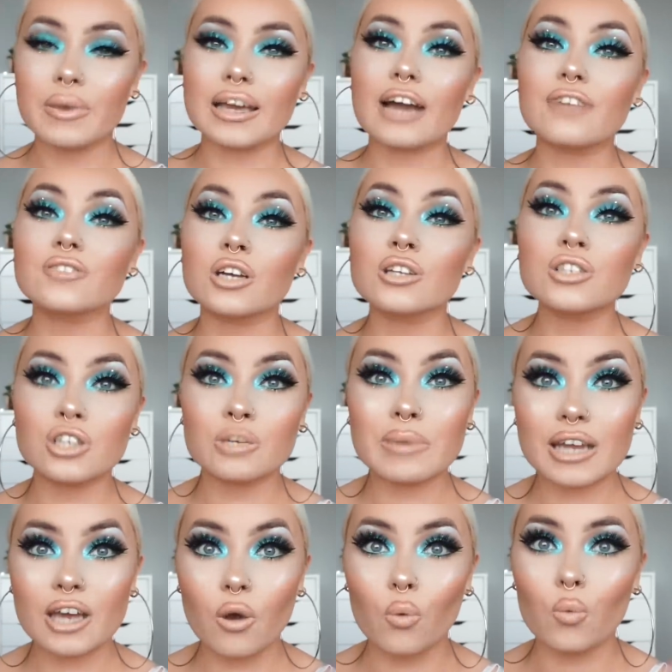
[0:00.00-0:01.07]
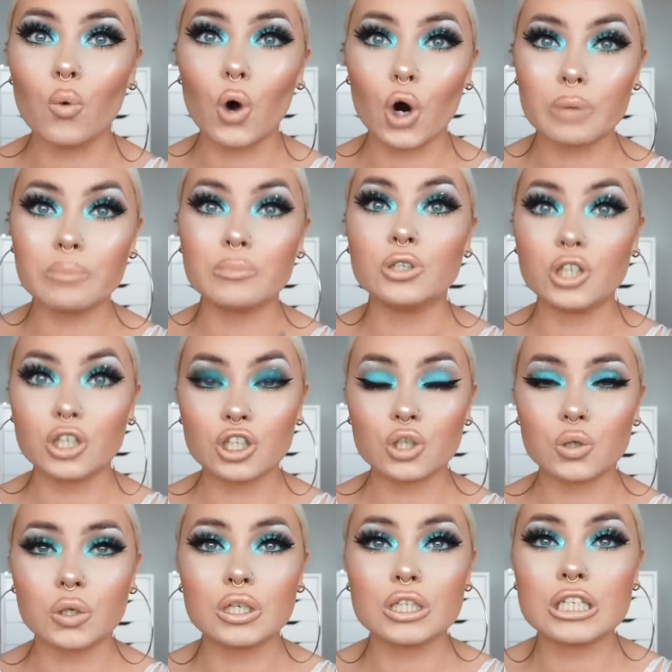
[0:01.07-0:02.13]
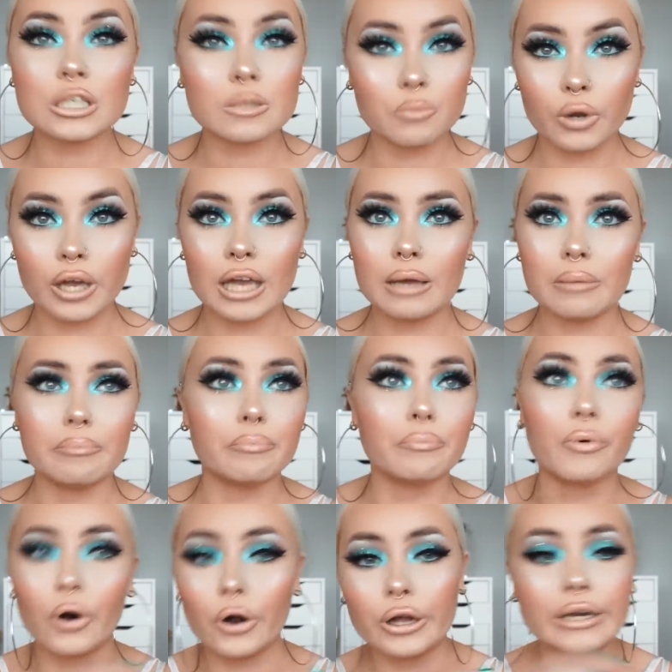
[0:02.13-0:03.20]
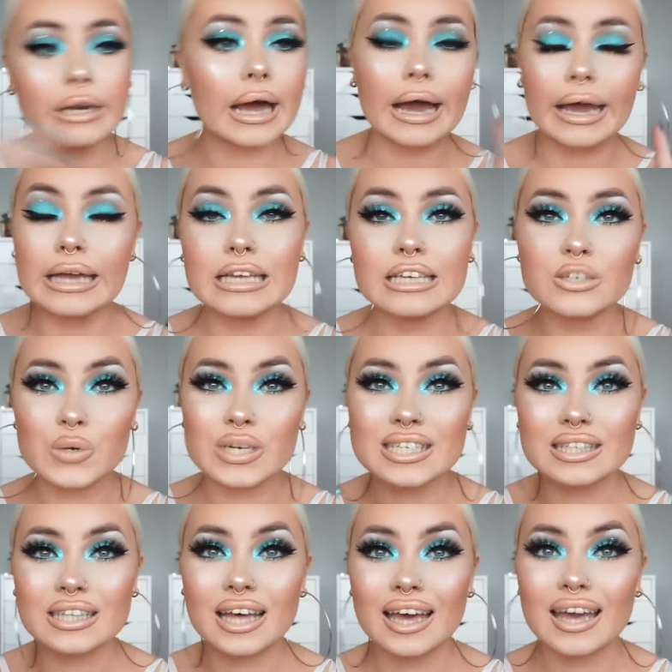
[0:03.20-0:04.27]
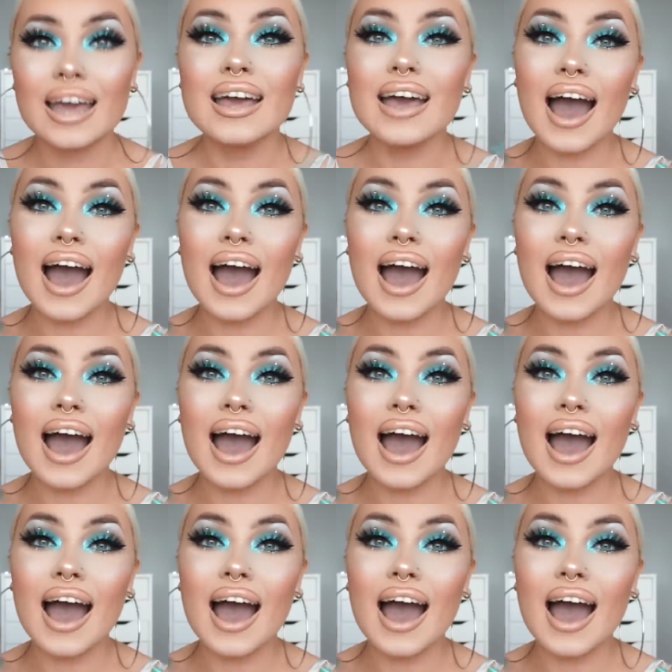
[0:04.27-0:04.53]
Like, I've done so many warm, neutral, smoky, brown eyes recently,